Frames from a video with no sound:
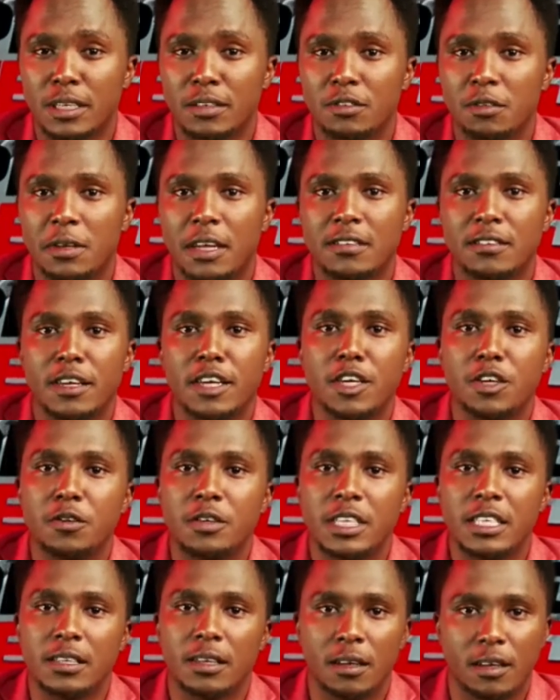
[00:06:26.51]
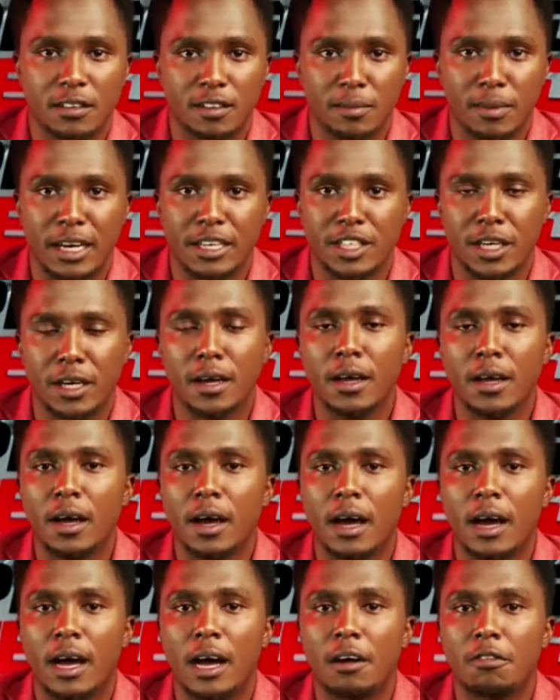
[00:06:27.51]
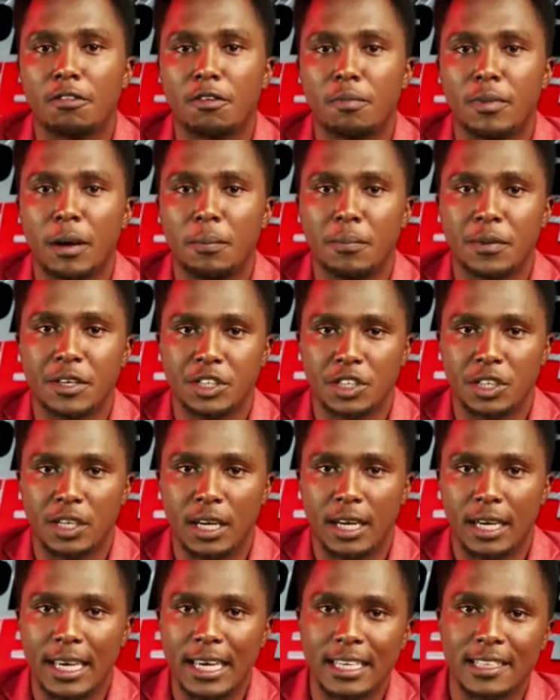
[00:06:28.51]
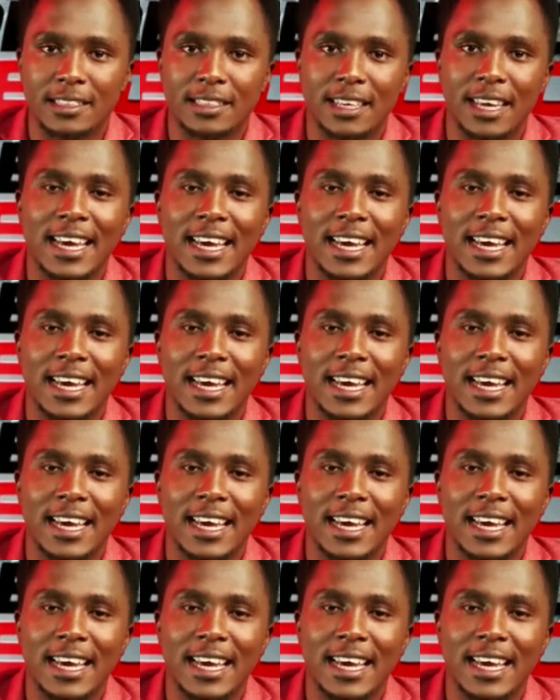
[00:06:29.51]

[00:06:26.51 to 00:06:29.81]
So that's a new detail that's emerging from that particular case.